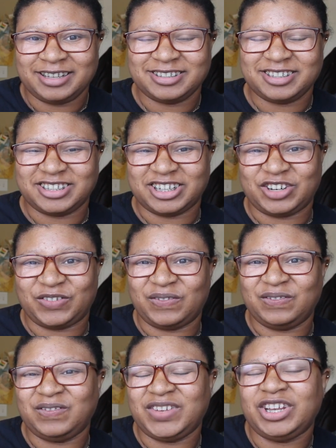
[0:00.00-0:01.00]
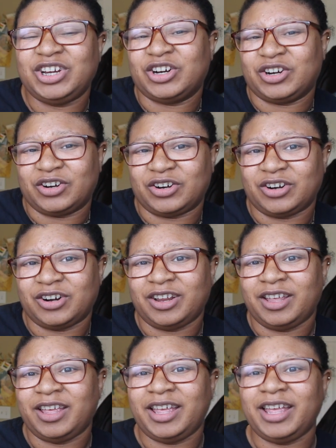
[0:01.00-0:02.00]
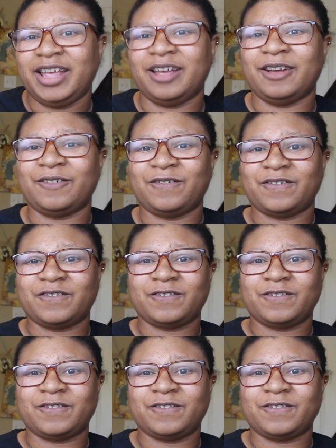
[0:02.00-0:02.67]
such fear if